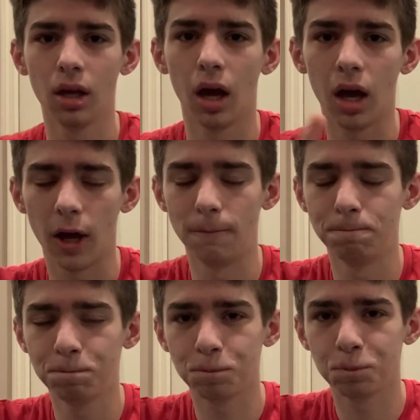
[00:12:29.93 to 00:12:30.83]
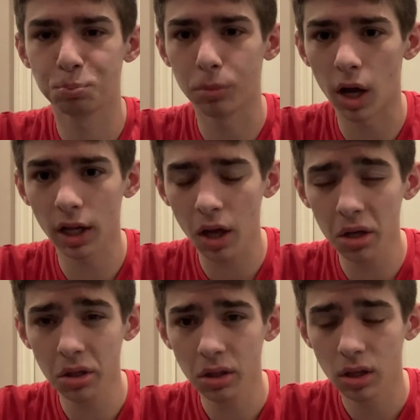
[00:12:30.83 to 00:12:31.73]
don't know.
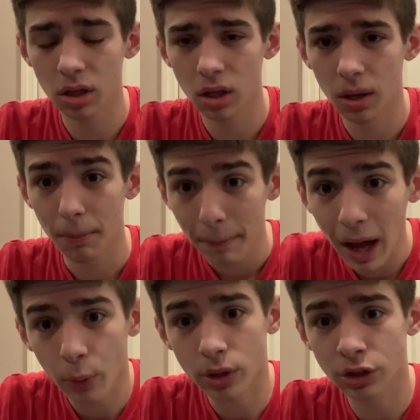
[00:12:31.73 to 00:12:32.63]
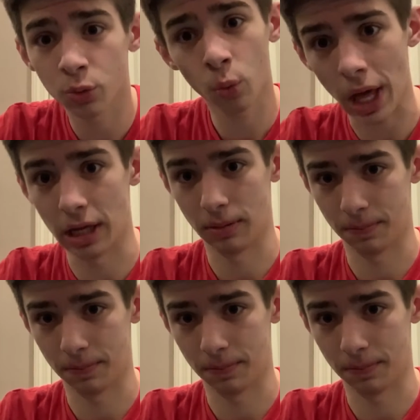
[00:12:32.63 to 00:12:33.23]
Monica powers when?